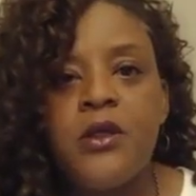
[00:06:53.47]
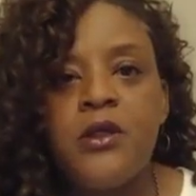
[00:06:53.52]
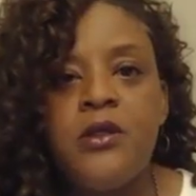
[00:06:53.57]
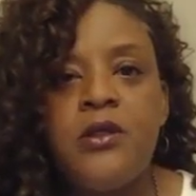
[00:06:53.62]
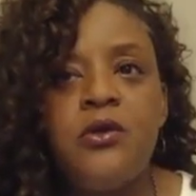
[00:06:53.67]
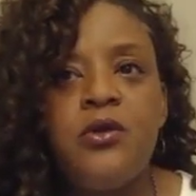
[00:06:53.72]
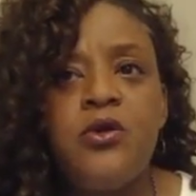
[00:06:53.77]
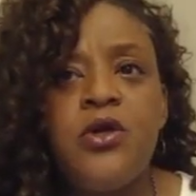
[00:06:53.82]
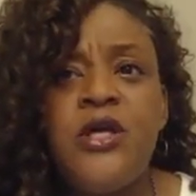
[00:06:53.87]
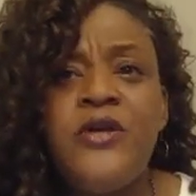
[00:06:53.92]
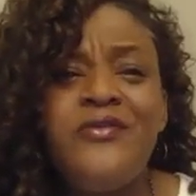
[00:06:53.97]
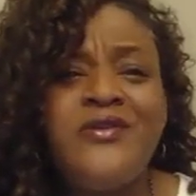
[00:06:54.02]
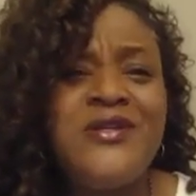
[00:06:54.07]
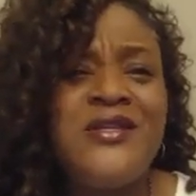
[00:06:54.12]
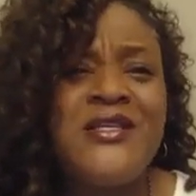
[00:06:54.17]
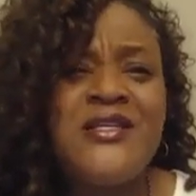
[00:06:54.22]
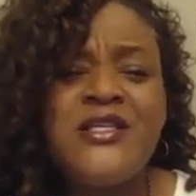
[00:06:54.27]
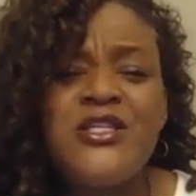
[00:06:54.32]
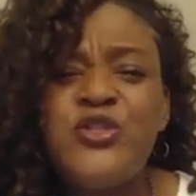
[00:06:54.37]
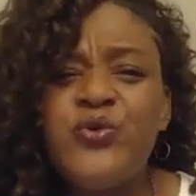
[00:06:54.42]
even
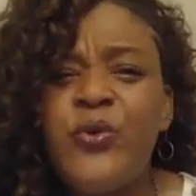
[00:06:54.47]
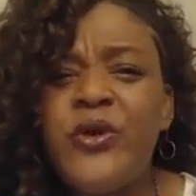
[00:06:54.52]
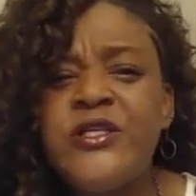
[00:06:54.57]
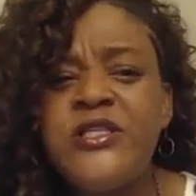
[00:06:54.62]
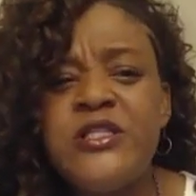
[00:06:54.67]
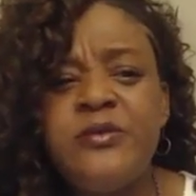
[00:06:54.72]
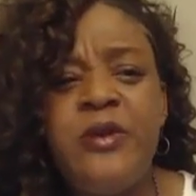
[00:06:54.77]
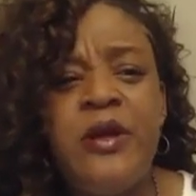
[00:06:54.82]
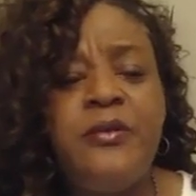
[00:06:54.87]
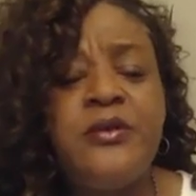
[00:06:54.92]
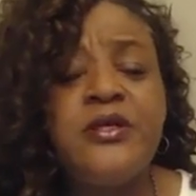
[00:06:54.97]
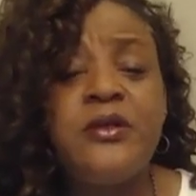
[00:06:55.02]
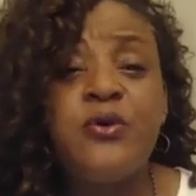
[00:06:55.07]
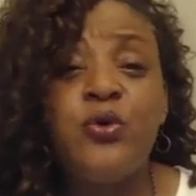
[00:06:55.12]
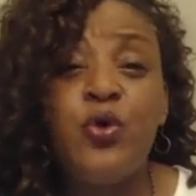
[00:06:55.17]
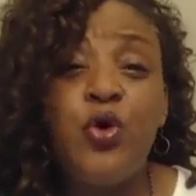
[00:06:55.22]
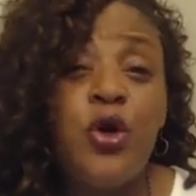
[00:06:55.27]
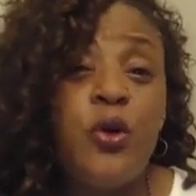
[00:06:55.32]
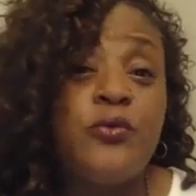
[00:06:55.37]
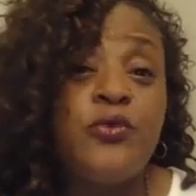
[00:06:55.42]
the situations, maybe
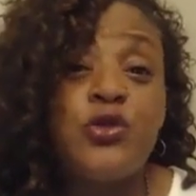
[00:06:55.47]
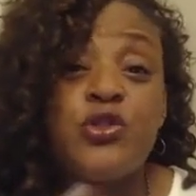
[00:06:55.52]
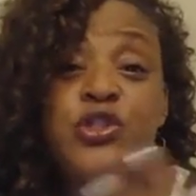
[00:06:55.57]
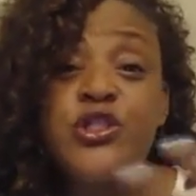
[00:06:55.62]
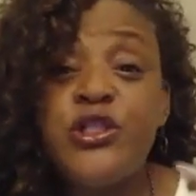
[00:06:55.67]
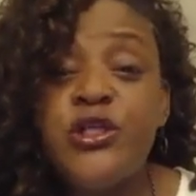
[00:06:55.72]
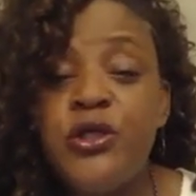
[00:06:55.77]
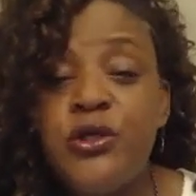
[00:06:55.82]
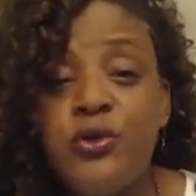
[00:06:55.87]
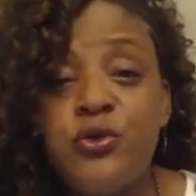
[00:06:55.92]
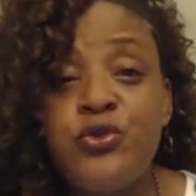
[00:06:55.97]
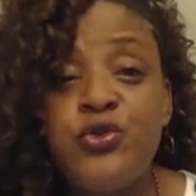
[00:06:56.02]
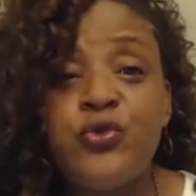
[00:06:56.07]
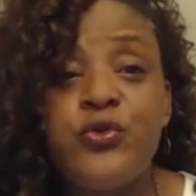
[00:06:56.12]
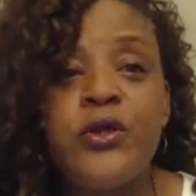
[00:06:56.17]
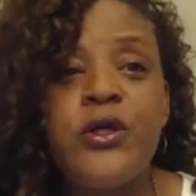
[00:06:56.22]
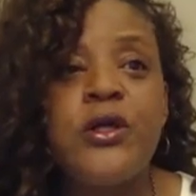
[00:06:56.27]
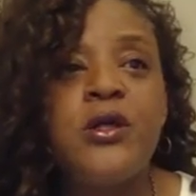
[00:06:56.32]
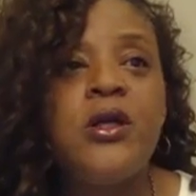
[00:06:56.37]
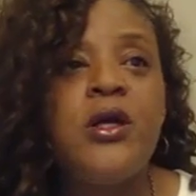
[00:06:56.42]
something going on with your
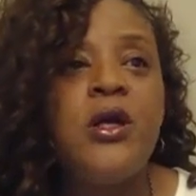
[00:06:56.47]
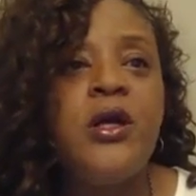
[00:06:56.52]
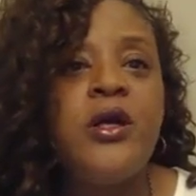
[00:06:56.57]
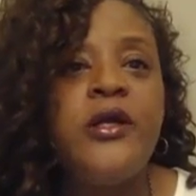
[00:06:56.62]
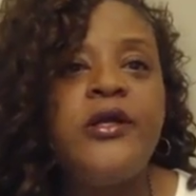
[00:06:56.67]
children,